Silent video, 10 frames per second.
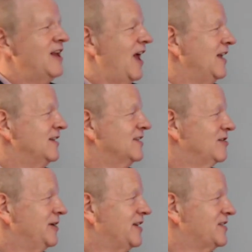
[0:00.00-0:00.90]
And
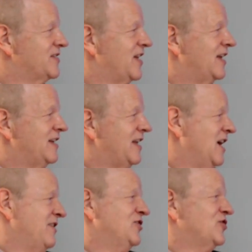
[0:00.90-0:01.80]
somebody said, yeah,
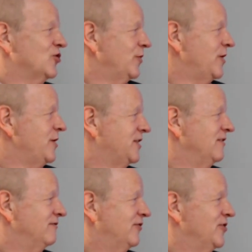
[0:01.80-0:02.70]
they just agree with
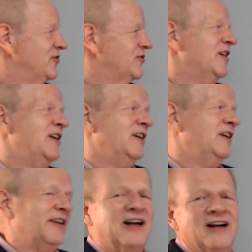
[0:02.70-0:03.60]
them first.
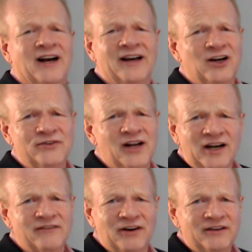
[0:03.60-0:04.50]
Yeah, I know
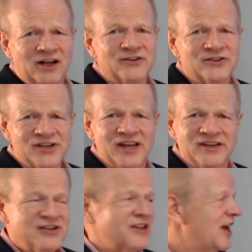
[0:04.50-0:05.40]
$95
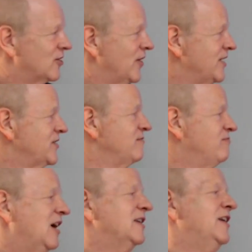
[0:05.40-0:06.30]
isn't that crazy,
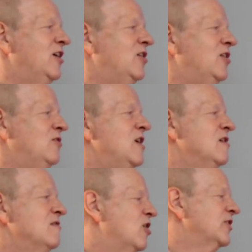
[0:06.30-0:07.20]
but you know,
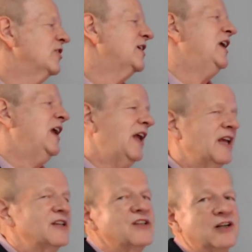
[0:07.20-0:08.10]
parking
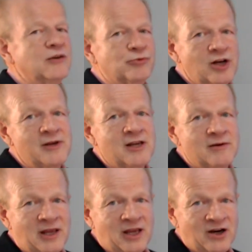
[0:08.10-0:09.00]
is at a premium
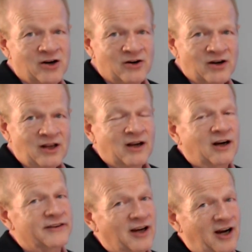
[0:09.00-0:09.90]
here on
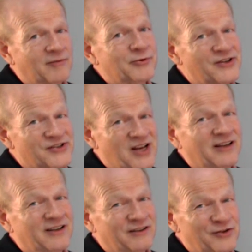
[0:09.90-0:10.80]
the Upper East Side
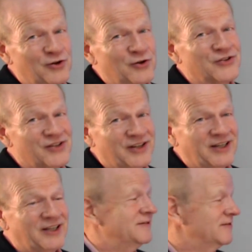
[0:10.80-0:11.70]
of New York
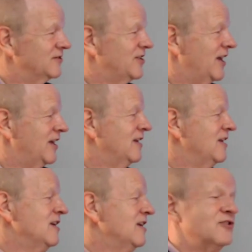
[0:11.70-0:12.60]
City, okay?
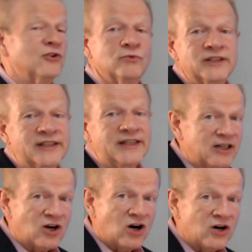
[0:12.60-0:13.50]
Do you really need
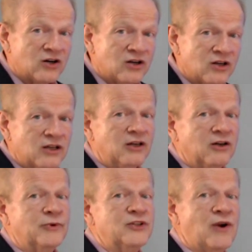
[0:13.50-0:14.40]
a car? You know,
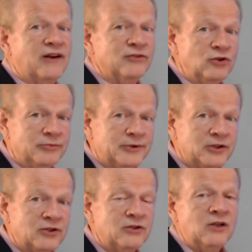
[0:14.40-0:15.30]
we do have
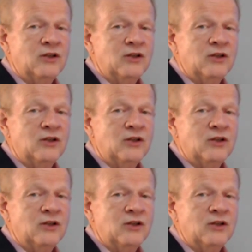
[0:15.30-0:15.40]
Uber,